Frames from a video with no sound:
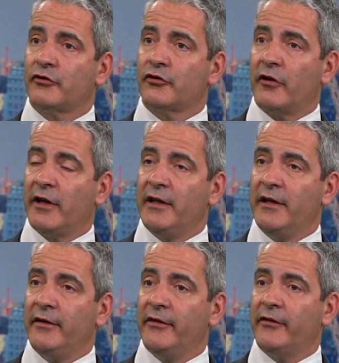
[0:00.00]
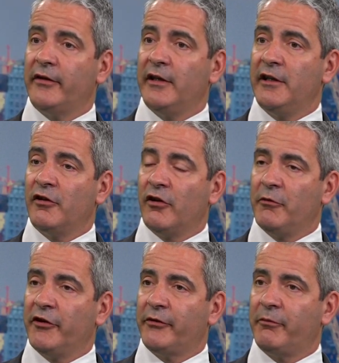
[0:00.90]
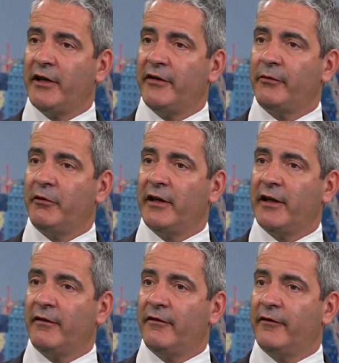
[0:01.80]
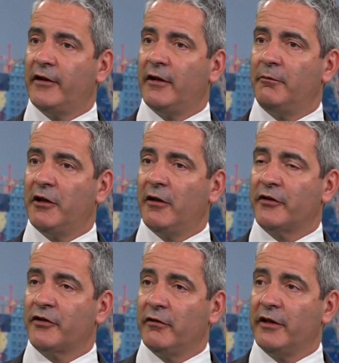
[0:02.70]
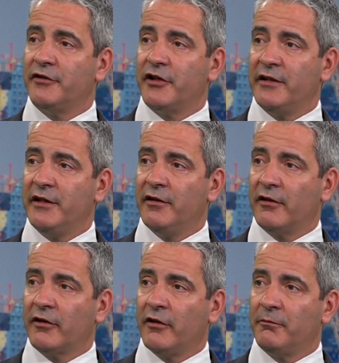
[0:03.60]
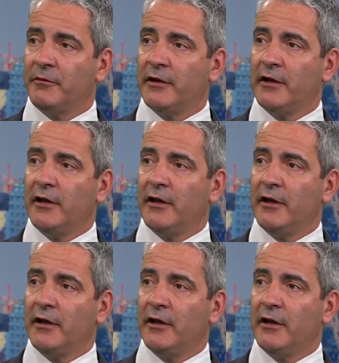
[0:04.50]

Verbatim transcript: Chinese e-commerce space, we have a large holding in JD.com,